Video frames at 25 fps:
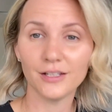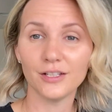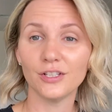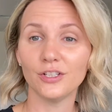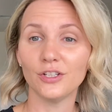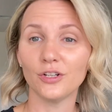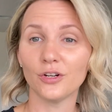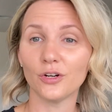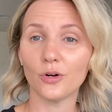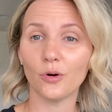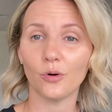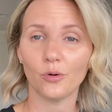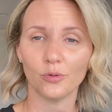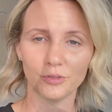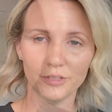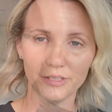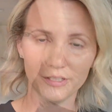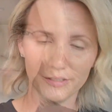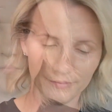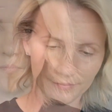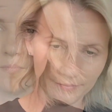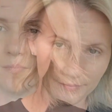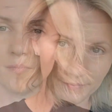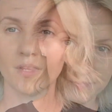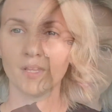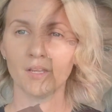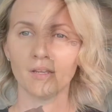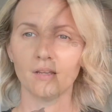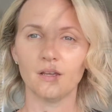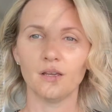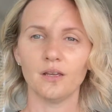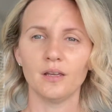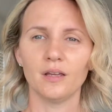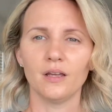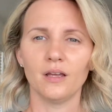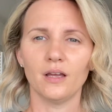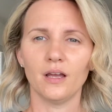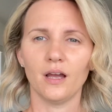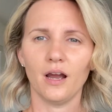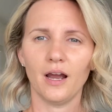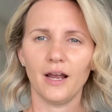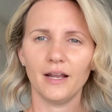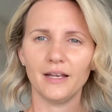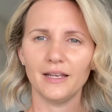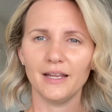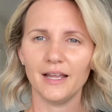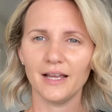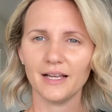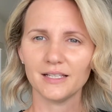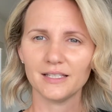you're golden. All right,
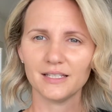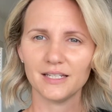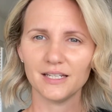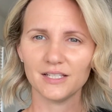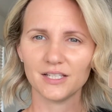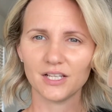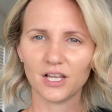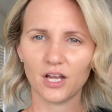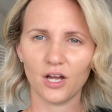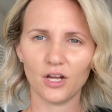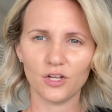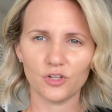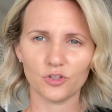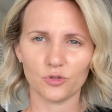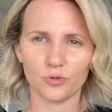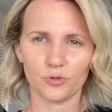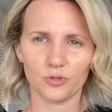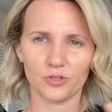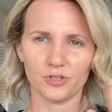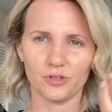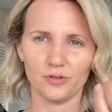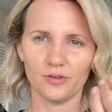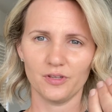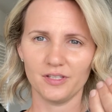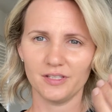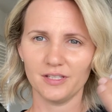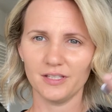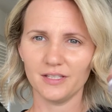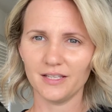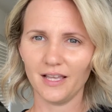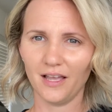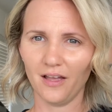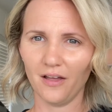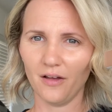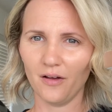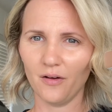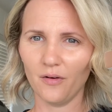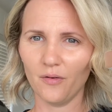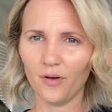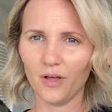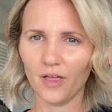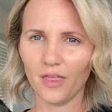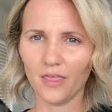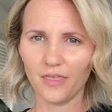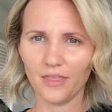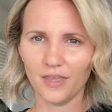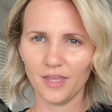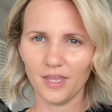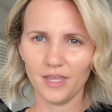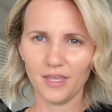next is contour. So this is how
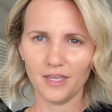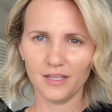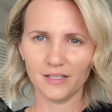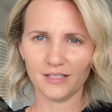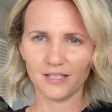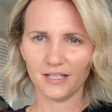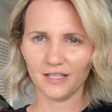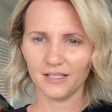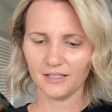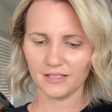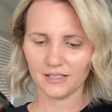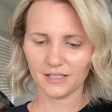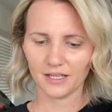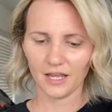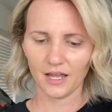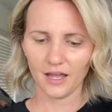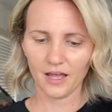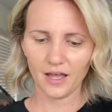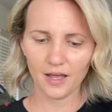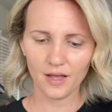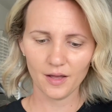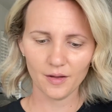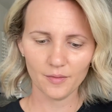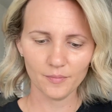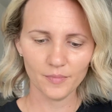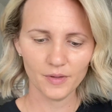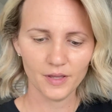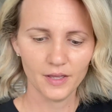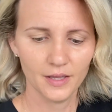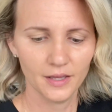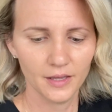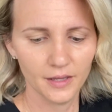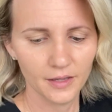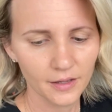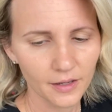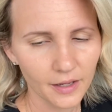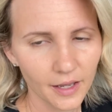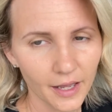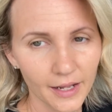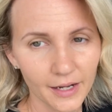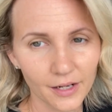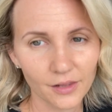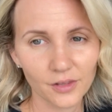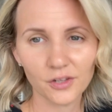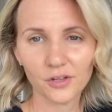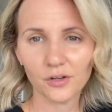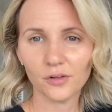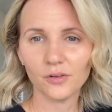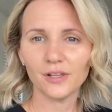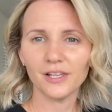the tins come. Had a
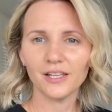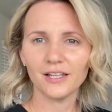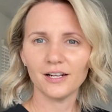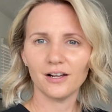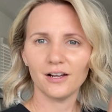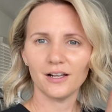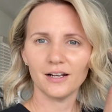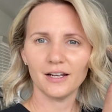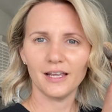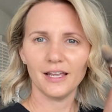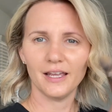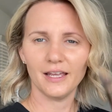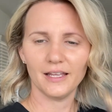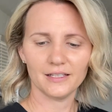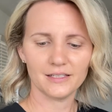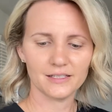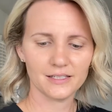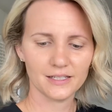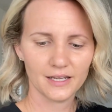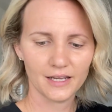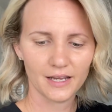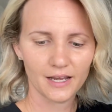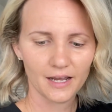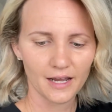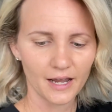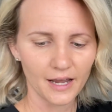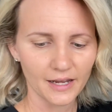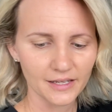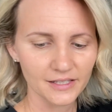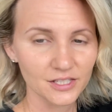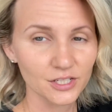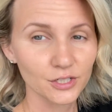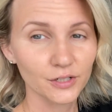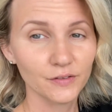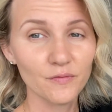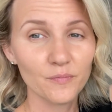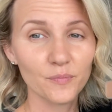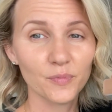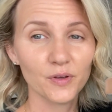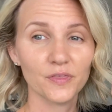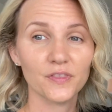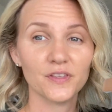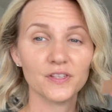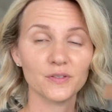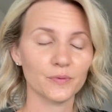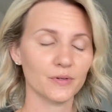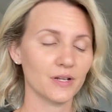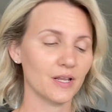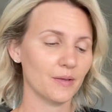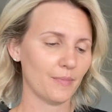little lid on it. I still haven't put
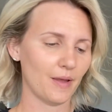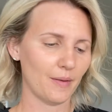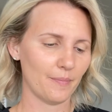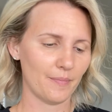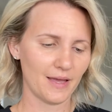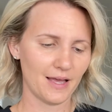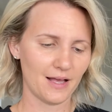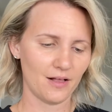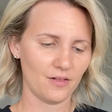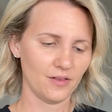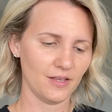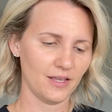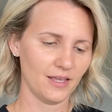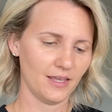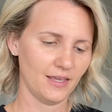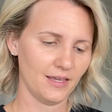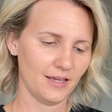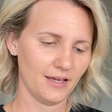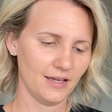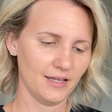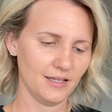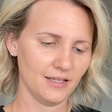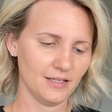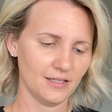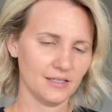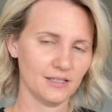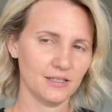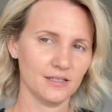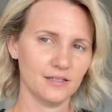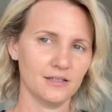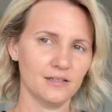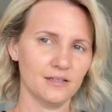this one in my palette yet.